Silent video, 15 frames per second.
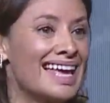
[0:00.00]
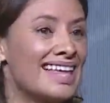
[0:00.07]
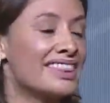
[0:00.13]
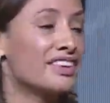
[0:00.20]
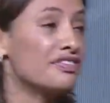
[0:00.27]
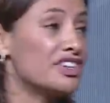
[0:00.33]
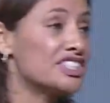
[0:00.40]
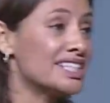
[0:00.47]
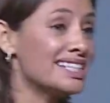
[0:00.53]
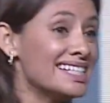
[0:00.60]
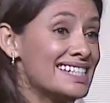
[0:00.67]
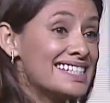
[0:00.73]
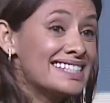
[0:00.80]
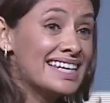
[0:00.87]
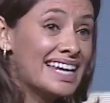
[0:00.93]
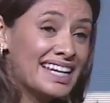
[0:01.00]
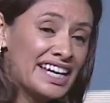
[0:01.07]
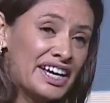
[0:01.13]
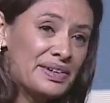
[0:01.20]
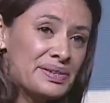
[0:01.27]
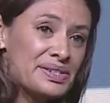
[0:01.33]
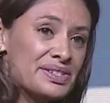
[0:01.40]
The Virginia State
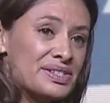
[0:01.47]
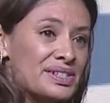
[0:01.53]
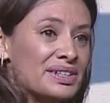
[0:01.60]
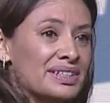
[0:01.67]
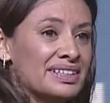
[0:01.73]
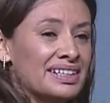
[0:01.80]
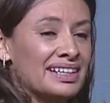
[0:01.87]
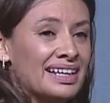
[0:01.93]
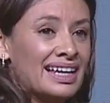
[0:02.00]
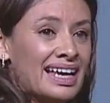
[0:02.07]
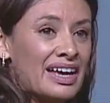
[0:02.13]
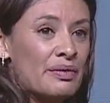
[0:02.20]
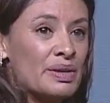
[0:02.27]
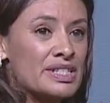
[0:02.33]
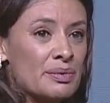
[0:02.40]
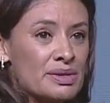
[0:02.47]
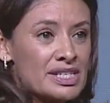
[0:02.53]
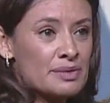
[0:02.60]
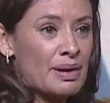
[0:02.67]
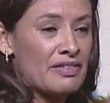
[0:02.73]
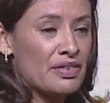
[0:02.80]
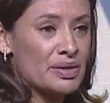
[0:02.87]
House, when someone says
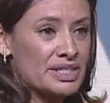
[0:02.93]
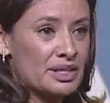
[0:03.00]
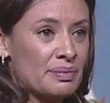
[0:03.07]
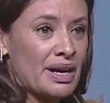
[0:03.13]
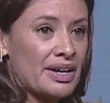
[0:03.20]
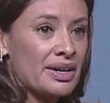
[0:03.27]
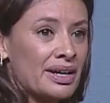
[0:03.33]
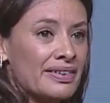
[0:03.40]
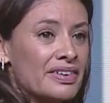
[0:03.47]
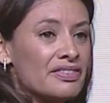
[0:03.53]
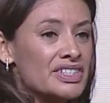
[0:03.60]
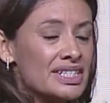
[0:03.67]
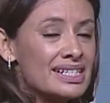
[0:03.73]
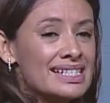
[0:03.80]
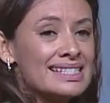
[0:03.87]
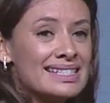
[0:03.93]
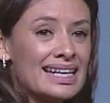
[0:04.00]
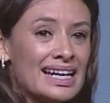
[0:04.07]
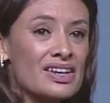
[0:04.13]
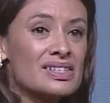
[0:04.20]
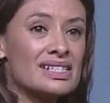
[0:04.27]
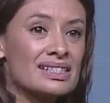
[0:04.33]
my vote didn't matter, the Virginia State
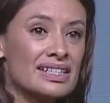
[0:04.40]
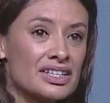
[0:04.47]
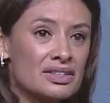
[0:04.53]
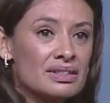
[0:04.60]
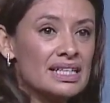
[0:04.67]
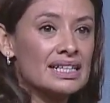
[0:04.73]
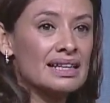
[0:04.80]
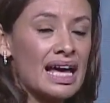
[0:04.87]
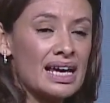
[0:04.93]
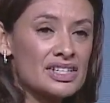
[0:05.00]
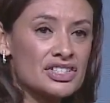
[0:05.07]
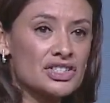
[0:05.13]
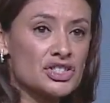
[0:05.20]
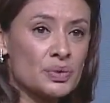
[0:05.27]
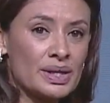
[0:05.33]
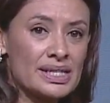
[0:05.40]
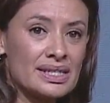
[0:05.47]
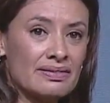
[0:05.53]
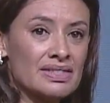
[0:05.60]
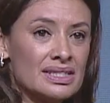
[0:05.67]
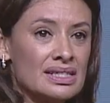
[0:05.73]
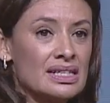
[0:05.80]
House literally last year in
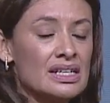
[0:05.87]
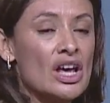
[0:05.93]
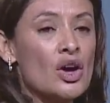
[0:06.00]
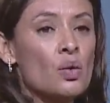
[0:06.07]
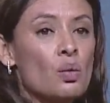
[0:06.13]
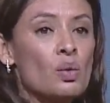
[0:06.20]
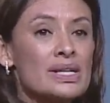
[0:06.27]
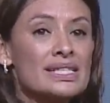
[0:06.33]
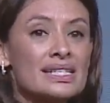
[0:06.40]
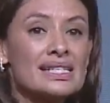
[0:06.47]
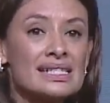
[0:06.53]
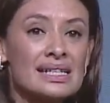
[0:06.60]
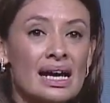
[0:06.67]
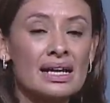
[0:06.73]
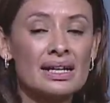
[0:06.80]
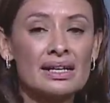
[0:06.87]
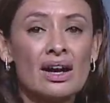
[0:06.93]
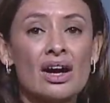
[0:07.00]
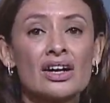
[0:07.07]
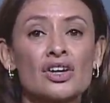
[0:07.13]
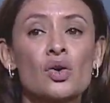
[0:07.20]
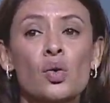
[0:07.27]
2017 was decided
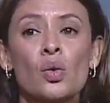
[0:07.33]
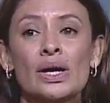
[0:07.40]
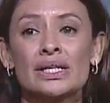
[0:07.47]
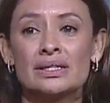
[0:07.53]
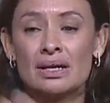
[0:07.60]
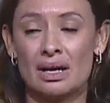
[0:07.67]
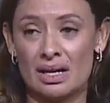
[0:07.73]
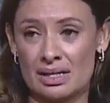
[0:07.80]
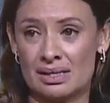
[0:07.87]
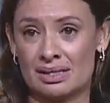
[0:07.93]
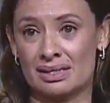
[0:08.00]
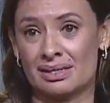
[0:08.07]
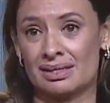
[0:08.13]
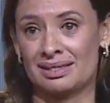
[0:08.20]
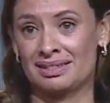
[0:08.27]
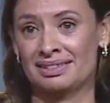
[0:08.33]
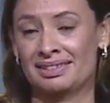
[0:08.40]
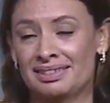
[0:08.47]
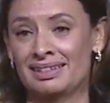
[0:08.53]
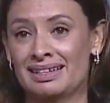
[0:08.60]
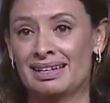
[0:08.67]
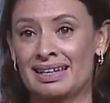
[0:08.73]
on a coin toss
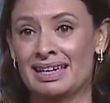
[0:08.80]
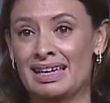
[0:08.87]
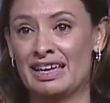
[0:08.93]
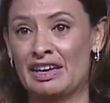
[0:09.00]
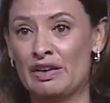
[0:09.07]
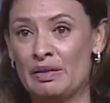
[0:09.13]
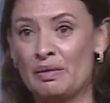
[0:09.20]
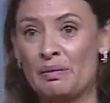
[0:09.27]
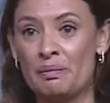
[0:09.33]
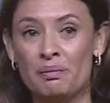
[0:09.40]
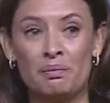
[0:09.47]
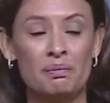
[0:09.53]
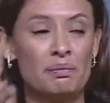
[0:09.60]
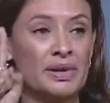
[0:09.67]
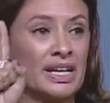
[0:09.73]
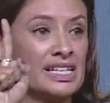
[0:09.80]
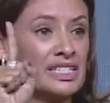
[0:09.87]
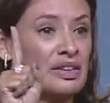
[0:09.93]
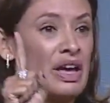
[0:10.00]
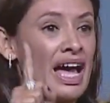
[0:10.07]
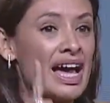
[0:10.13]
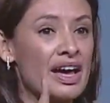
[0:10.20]
because
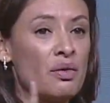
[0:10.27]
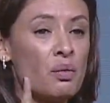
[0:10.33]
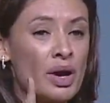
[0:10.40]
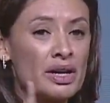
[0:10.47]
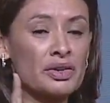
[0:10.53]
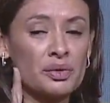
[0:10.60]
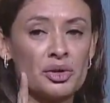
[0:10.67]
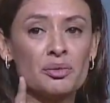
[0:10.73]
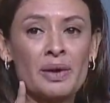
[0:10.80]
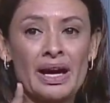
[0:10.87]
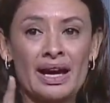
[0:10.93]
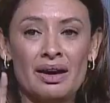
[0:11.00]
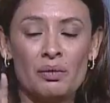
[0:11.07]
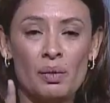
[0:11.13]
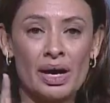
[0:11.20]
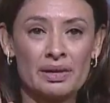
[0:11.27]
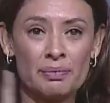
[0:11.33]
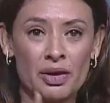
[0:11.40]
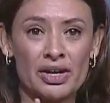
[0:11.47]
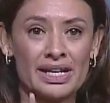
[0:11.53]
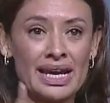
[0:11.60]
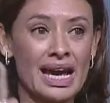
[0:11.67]
one
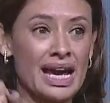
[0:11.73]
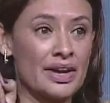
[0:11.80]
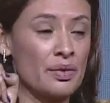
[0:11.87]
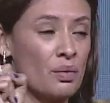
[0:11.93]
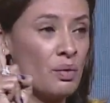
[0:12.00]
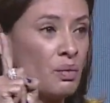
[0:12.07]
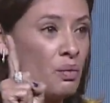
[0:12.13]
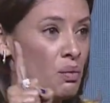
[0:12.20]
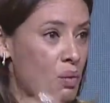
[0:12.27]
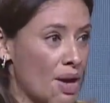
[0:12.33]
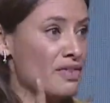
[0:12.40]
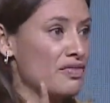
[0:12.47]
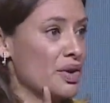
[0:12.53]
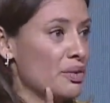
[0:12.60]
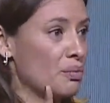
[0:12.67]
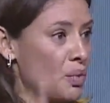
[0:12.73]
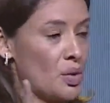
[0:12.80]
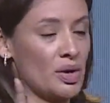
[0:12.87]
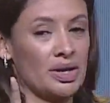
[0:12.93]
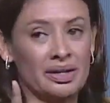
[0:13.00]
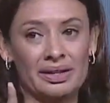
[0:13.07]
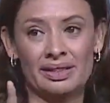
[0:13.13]
party had one vote
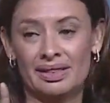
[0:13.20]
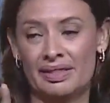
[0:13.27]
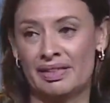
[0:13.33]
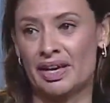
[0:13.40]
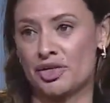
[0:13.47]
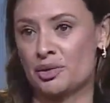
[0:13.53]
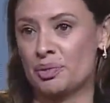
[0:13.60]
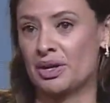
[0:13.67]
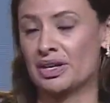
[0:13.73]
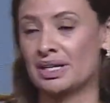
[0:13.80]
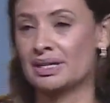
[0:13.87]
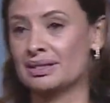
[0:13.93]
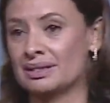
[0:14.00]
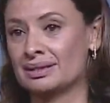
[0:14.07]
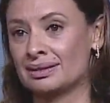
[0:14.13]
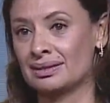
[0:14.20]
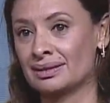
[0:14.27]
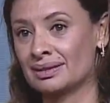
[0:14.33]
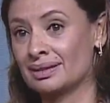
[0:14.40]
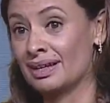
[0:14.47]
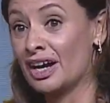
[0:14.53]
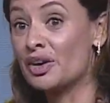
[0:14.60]
more than the other party,
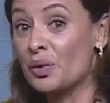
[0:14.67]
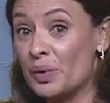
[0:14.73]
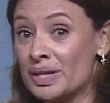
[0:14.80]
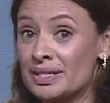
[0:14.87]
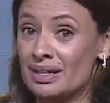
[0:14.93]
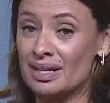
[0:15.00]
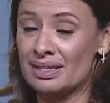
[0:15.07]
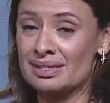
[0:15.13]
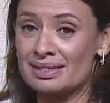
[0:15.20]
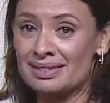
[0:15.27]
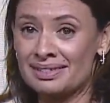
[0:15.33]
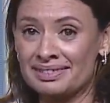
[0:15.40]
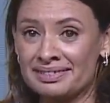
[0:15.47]
a coin toss.